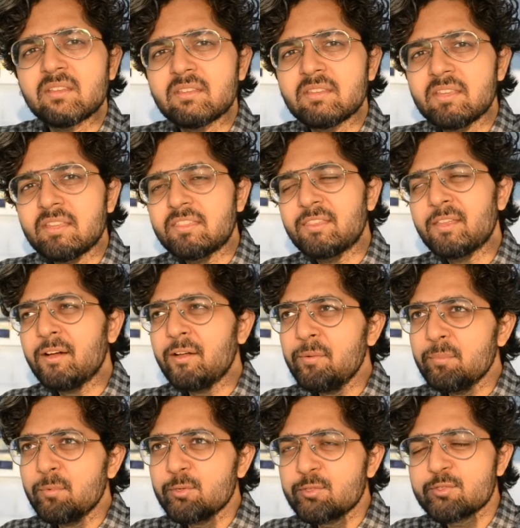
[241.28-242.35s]
The
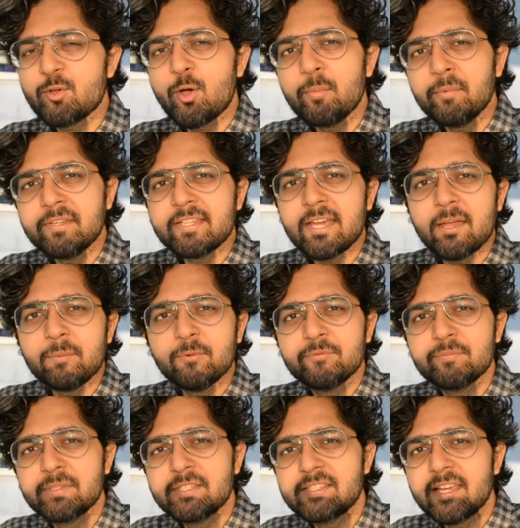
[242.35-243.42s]
third most common type of
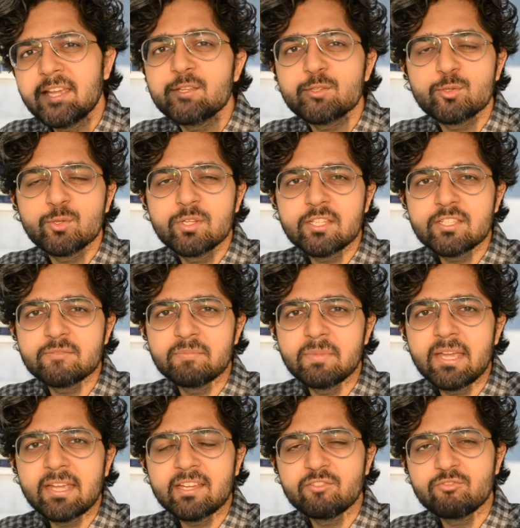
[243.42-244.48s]
mistake students
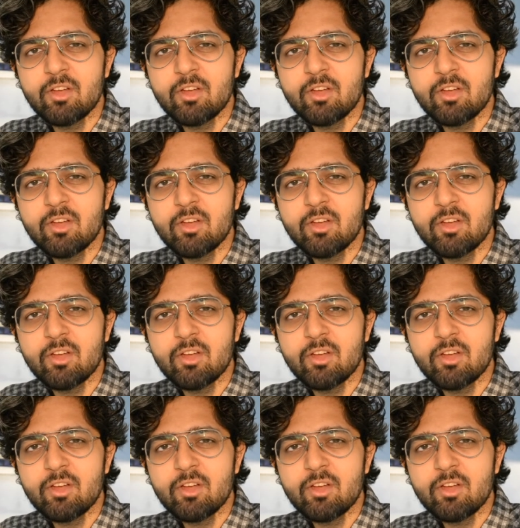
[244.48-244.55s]
make in